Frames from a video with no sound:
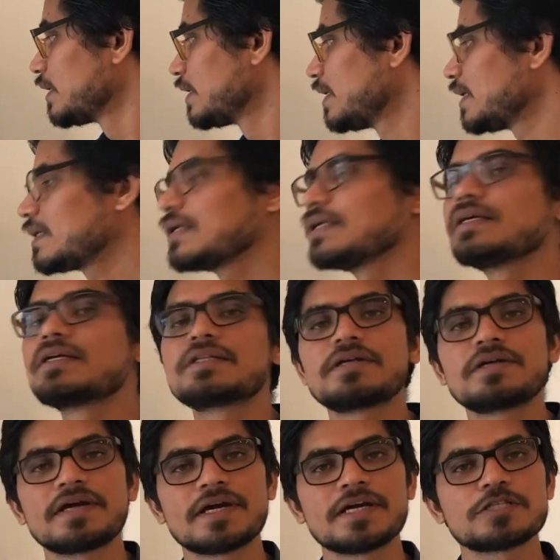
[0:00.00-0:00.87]
Lately,
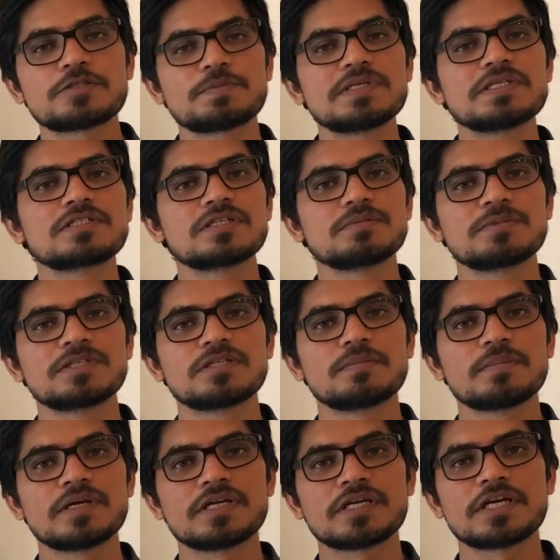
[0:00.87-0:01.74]
there has been some of
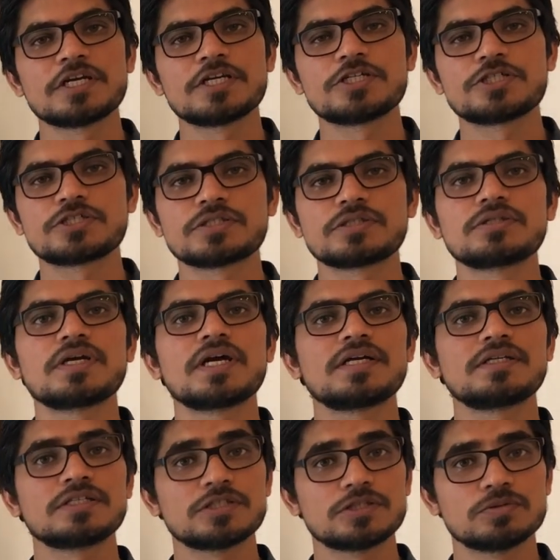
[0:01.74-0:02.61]
the medication
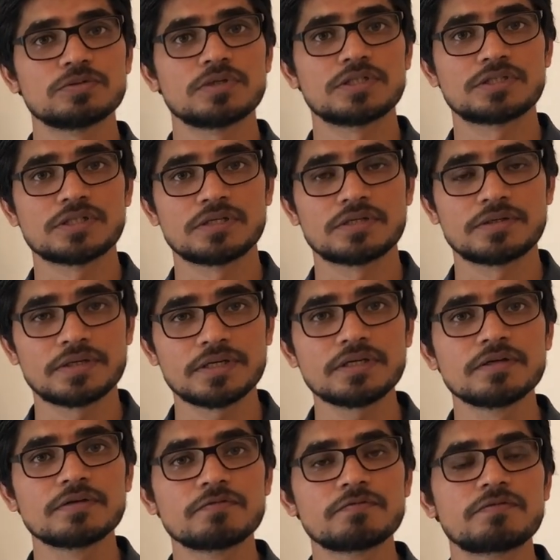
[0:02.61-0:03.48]
added to
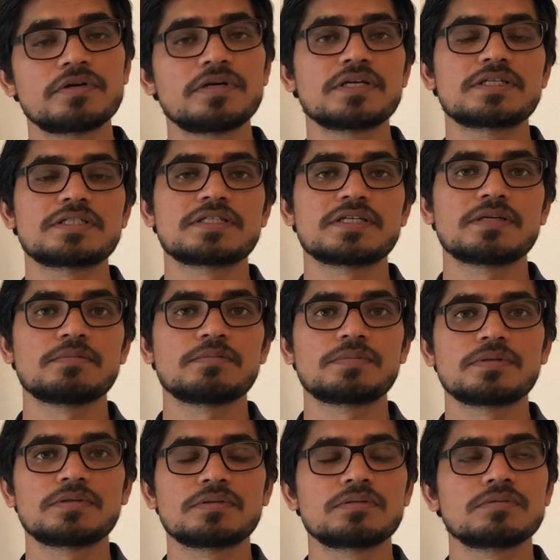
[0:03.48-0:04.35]
artillery, for
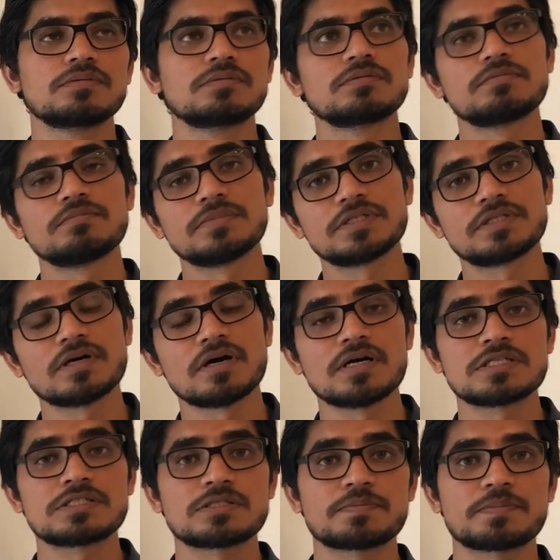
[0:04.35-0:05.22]
example,
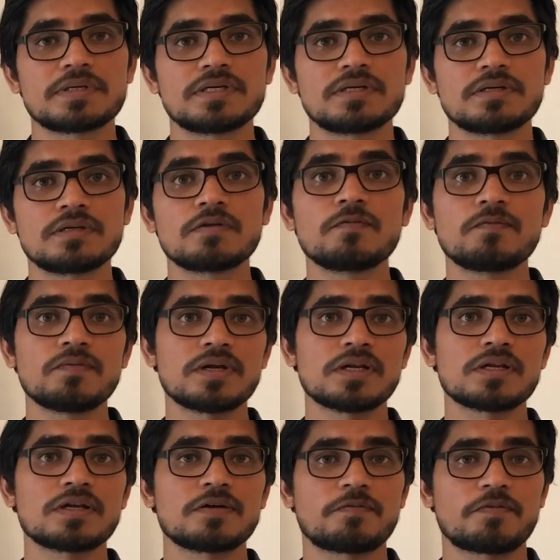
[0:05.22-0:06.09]
mirtazapine,
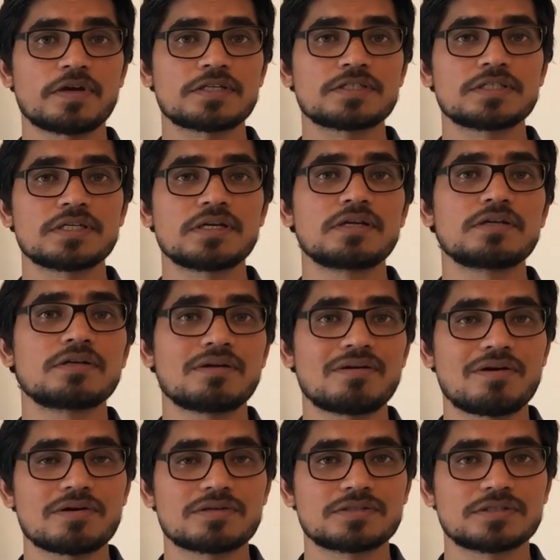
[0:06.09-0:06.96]
venlafaxine, and
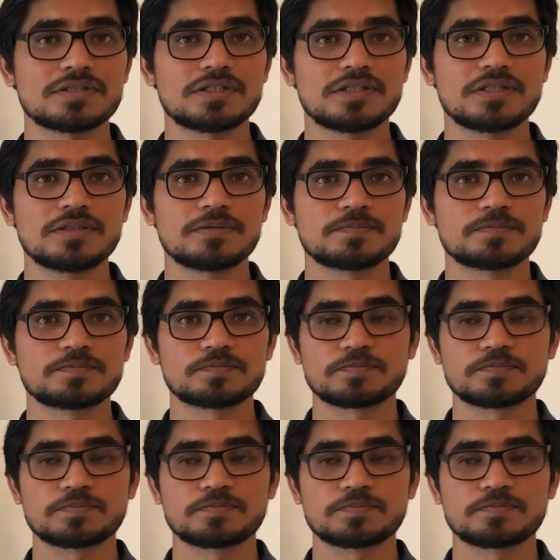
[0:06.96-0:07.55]
duloxetine.